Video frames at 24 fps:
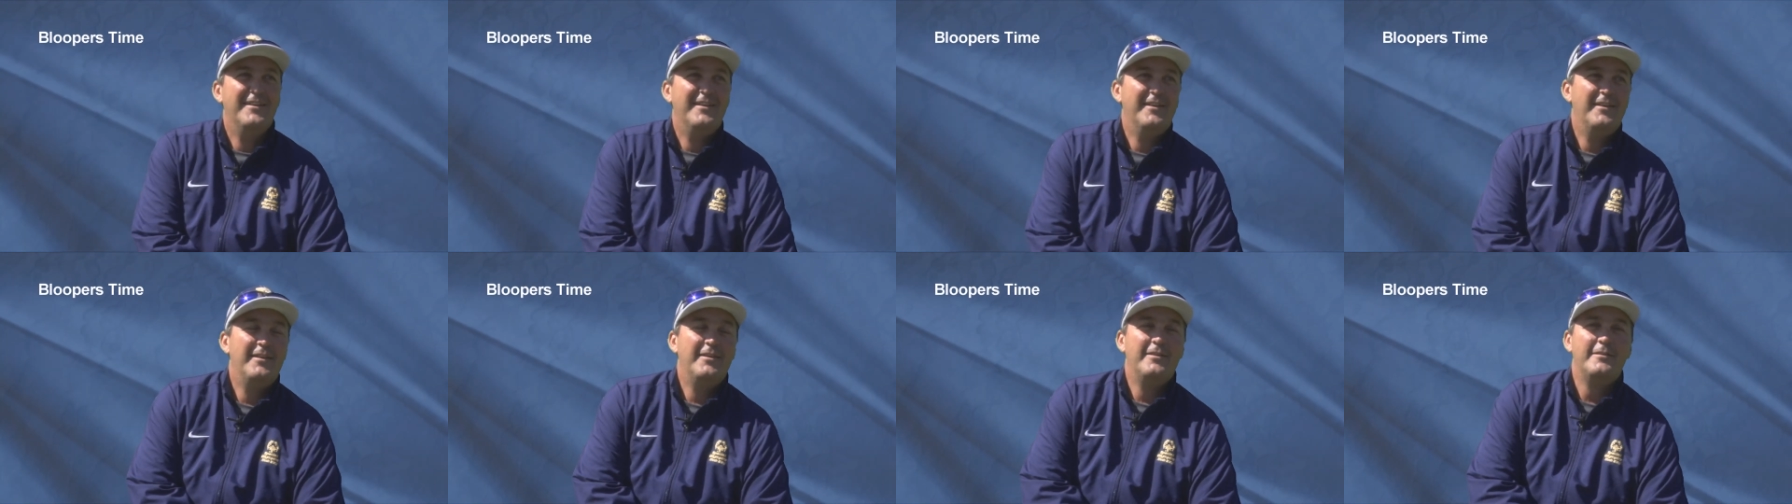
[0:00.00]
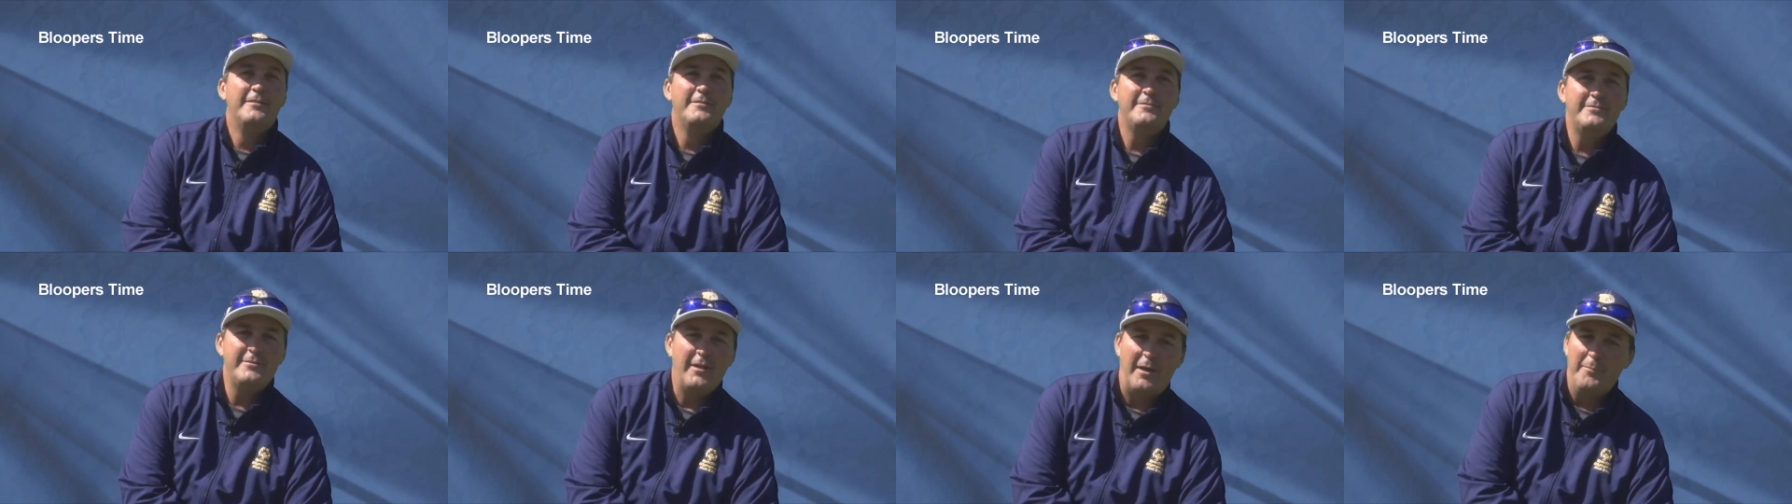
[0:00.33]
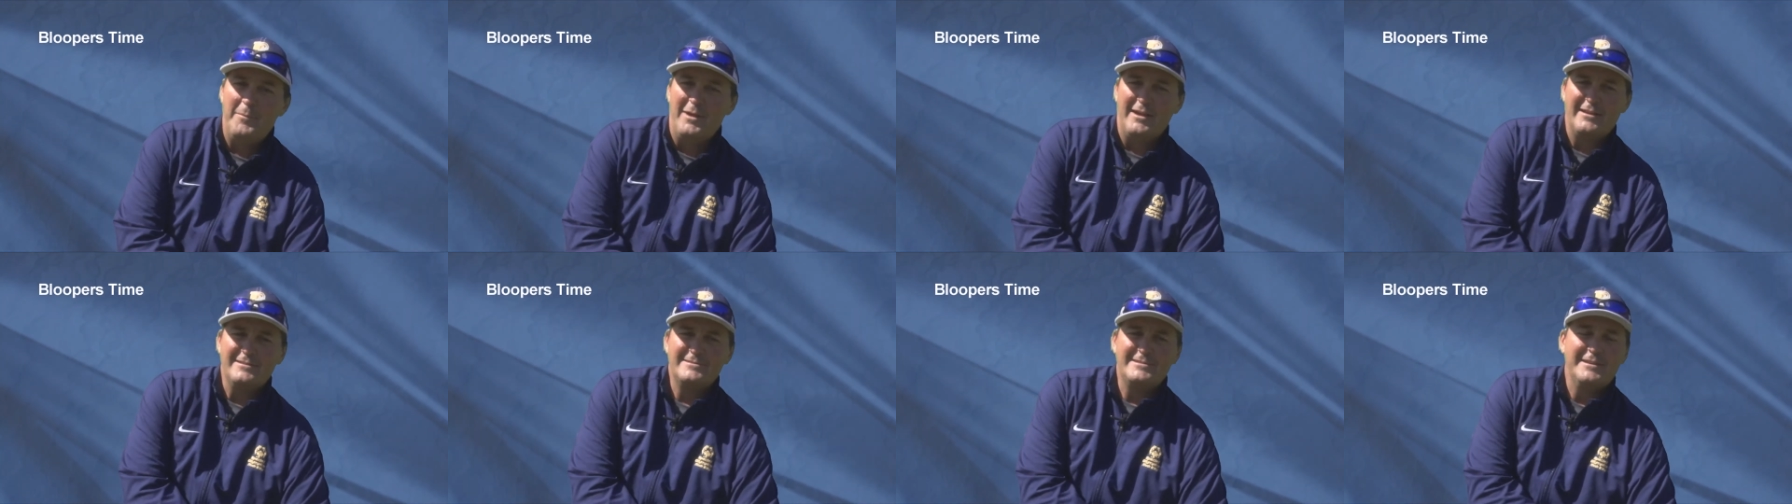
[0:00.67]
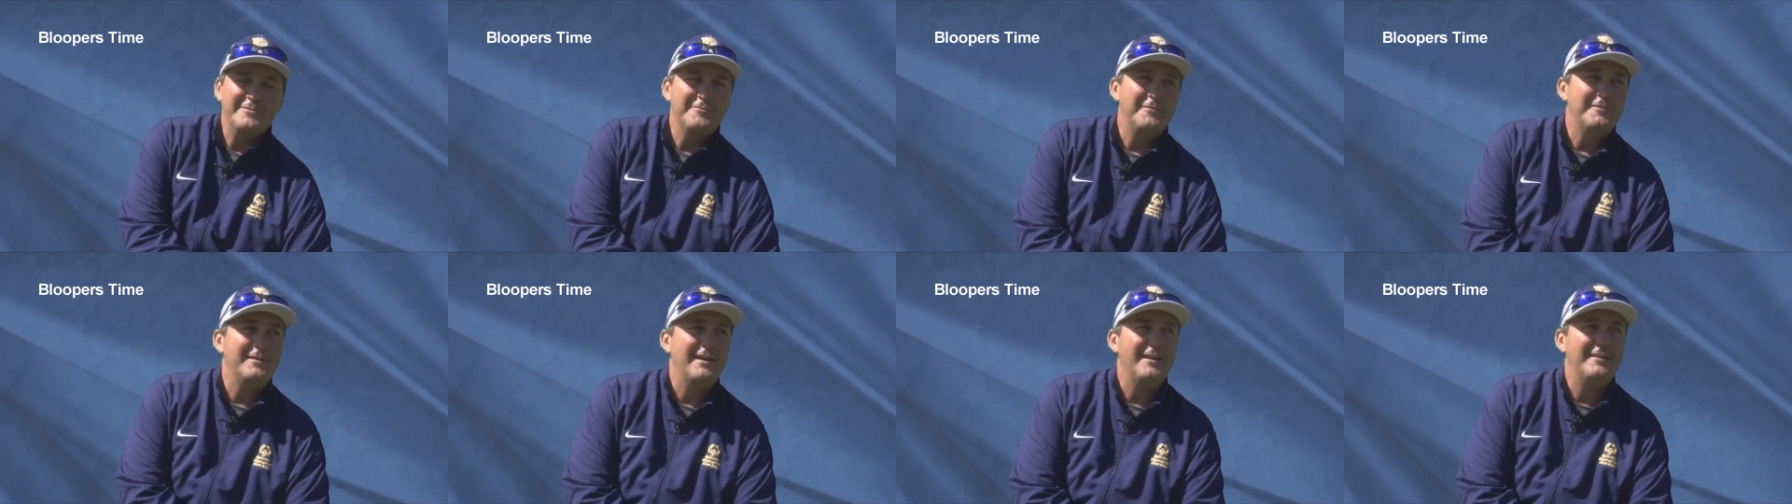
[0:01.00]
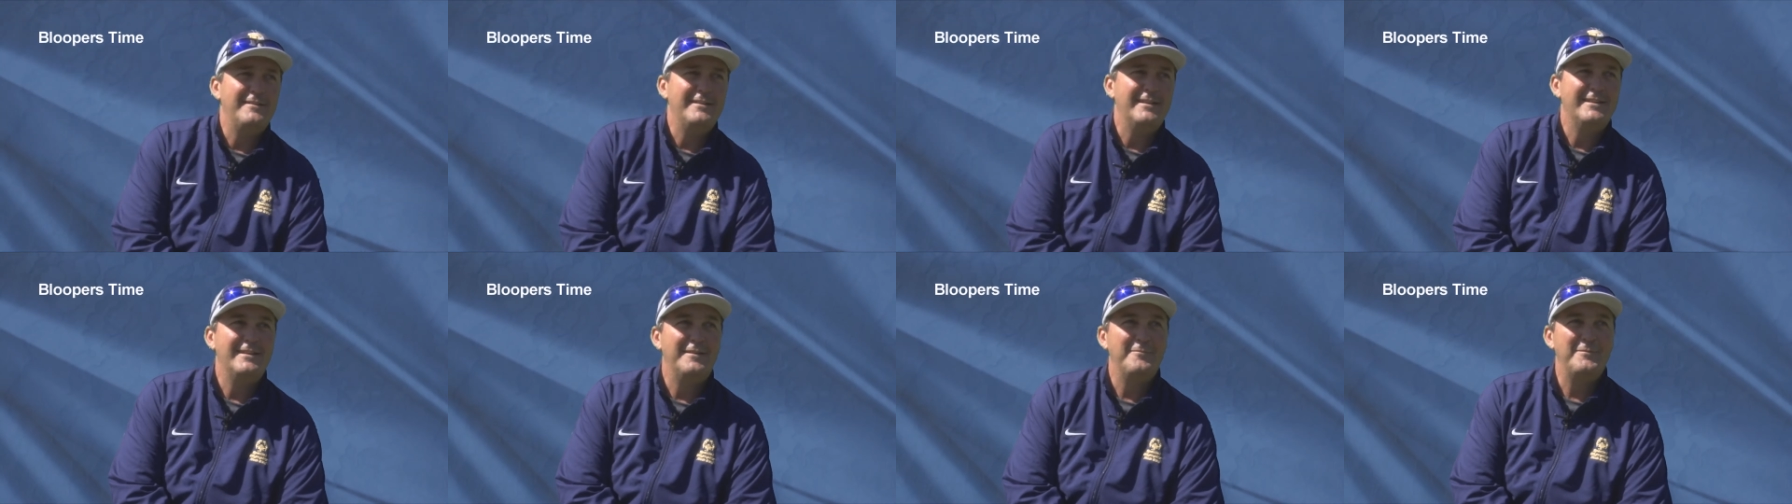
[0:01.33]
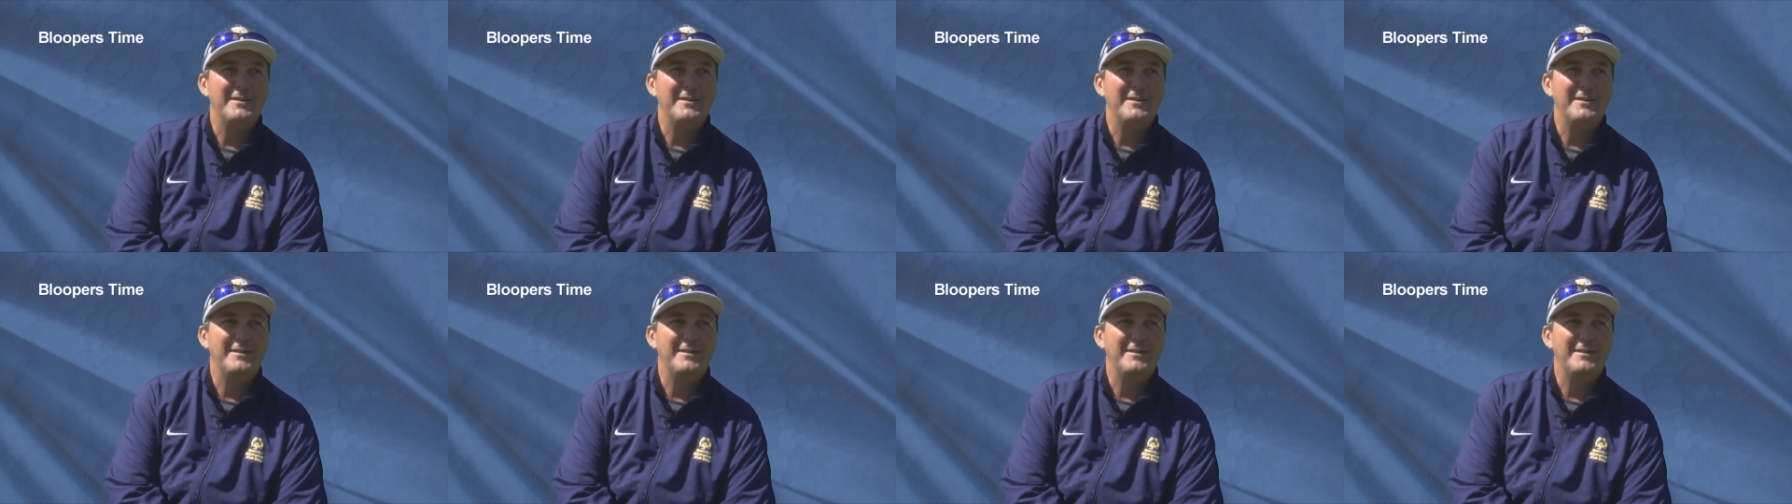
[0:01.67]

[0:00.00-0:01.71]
All right, Larry? No, I'm not going to say Rhode Island.